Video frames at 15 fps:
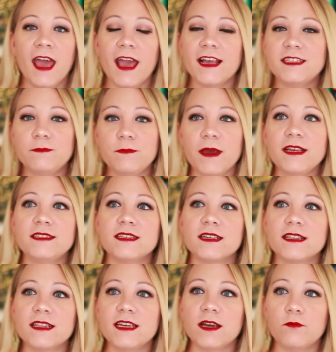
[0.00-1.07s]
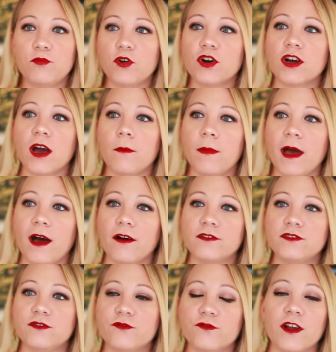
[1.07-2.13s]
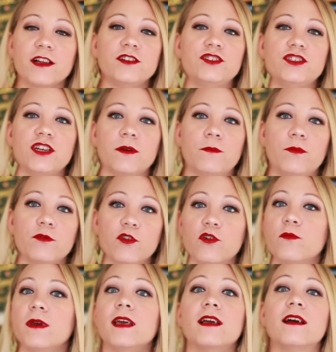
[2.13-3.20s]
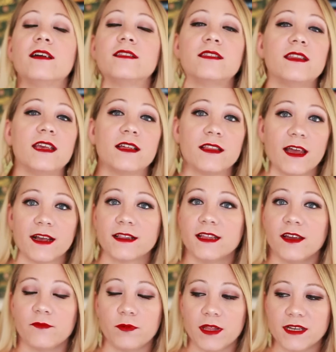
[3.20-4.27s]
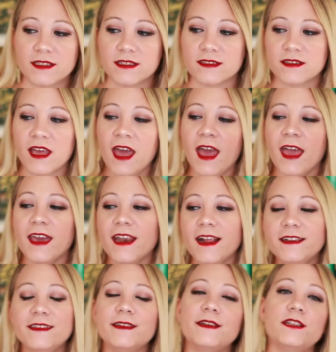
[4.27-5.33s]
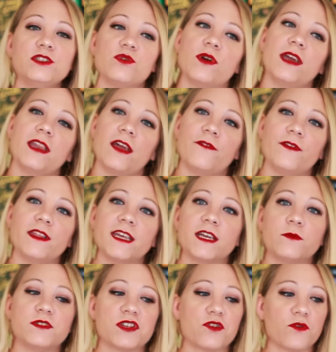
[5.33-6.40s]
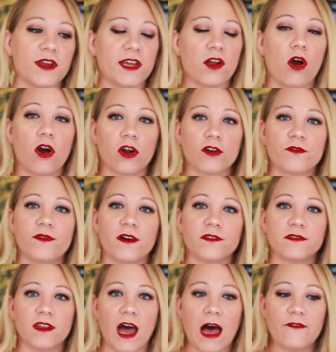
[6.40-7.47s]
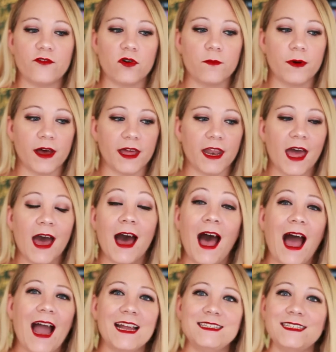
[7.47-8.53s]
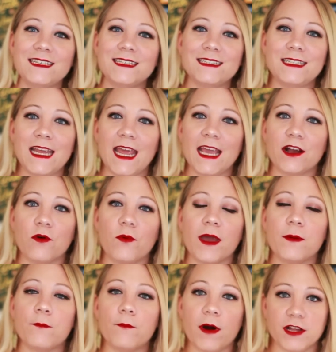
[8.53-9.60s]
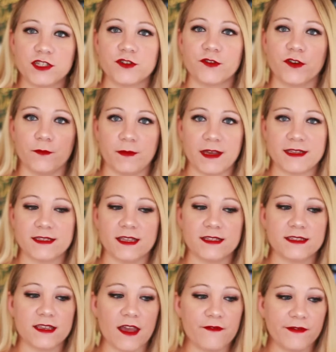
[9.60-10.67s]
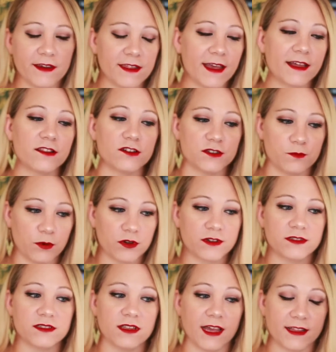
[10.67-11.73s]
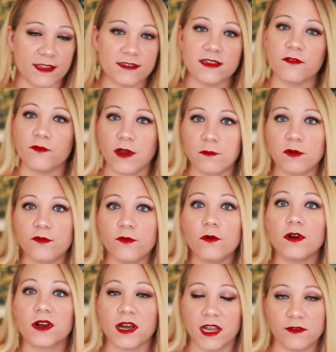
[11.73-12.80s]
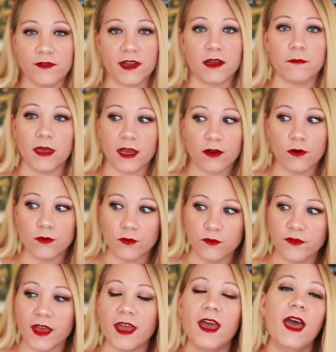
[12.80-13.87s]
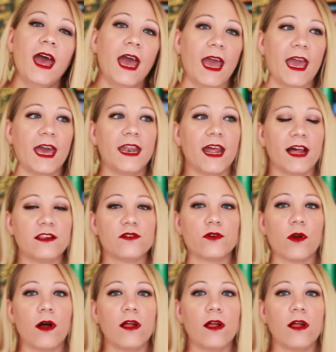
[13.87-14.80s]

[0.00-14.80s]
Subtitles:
it's basically a book about friendship blooming in the unlikely of places. And I did enjoy it. I feel like it was a great heartfelt novel, but I didn't take away much from this. I feel like there's books like this I've read before, kind of like A Man Called Uwe and Eleanor